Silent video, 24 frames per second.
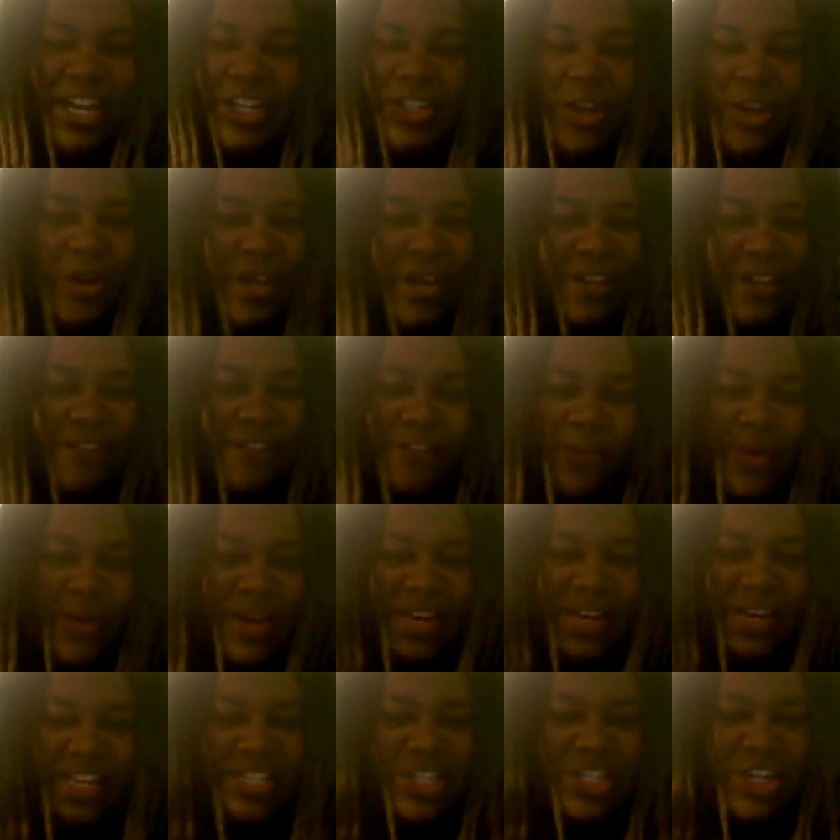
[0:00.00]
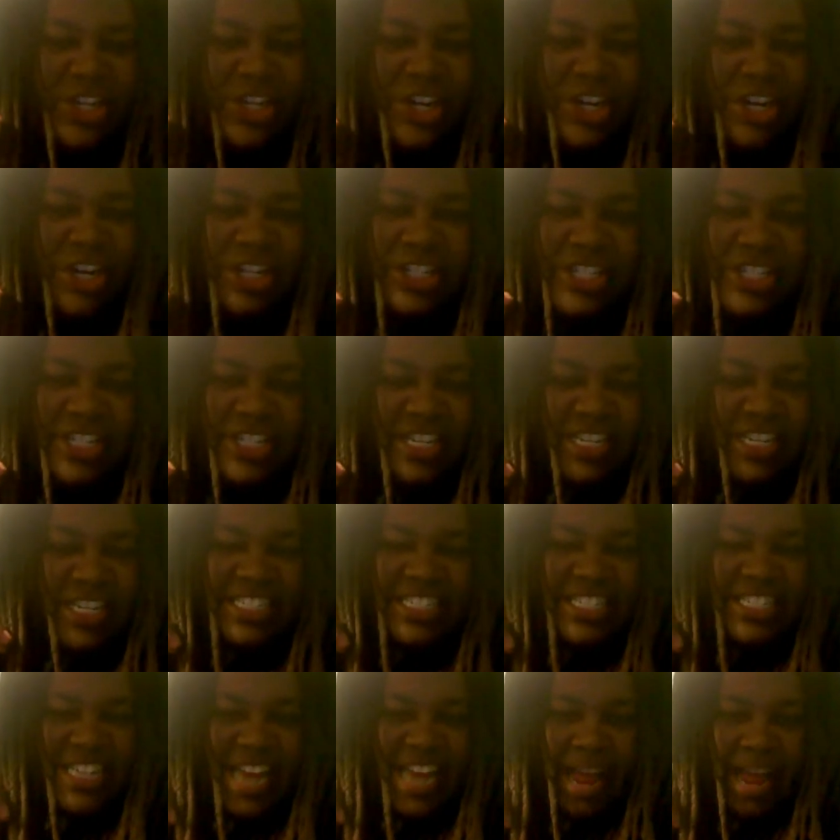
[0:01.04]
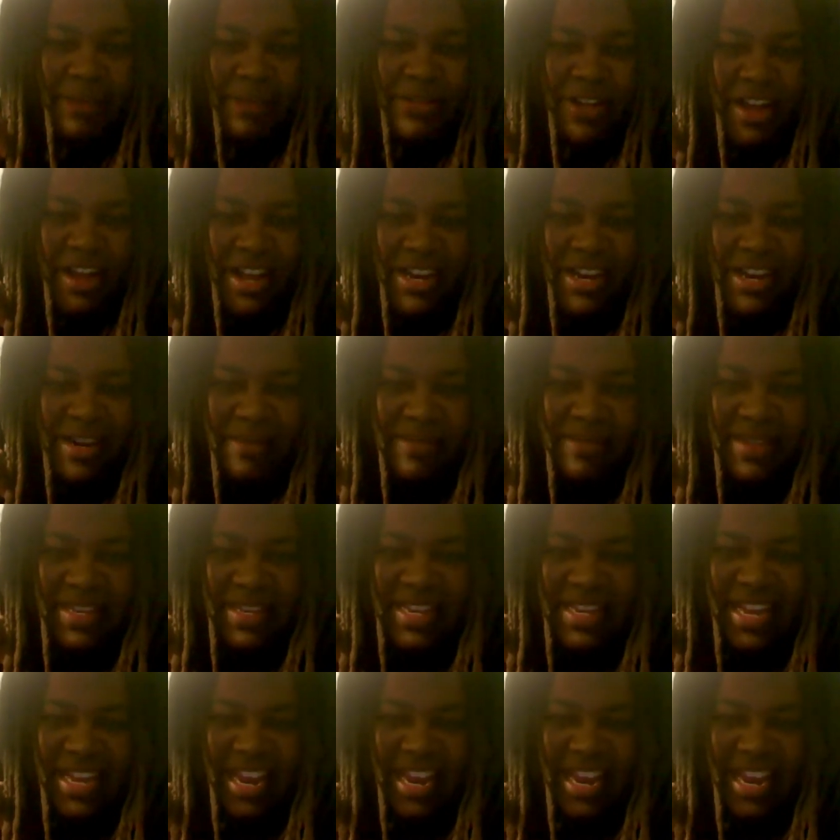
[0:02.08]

choke as quickly as he could, snapped it on him,